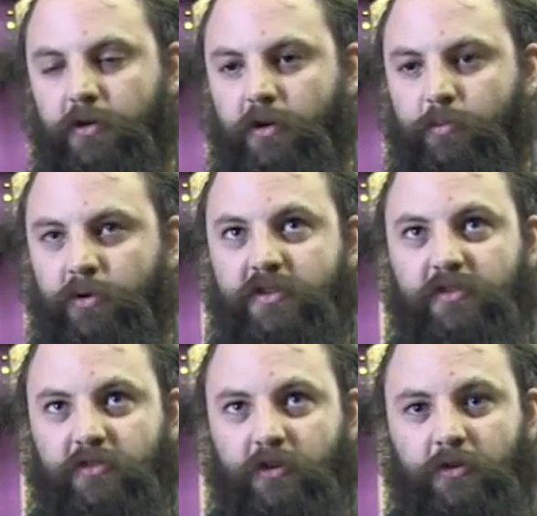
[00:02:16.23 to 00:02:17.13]
got a printed
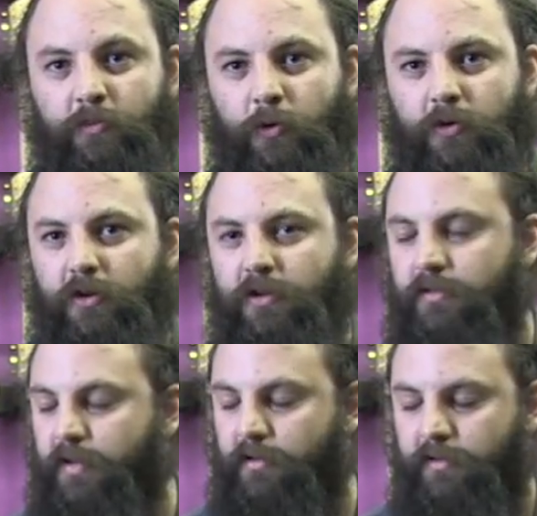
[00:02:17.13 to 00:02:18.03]
circuit board,
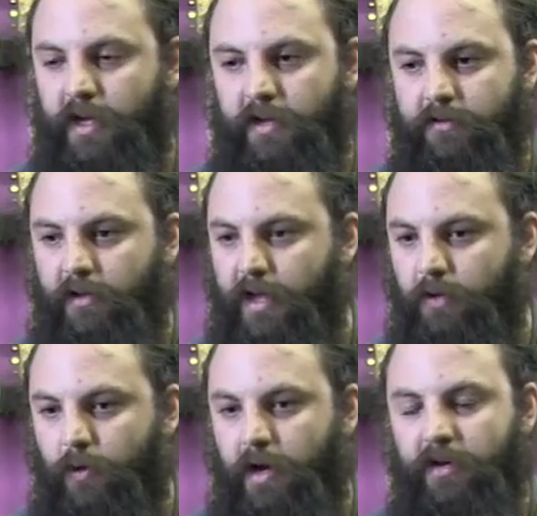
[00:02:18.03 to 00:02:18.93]
not any of the
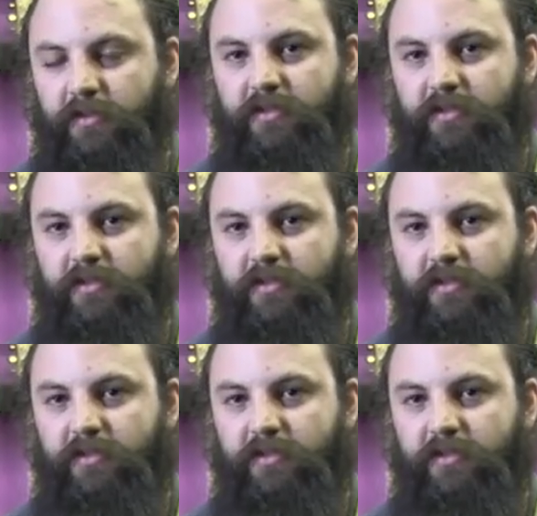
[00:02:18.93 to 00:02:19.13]
hand-to-hand wiring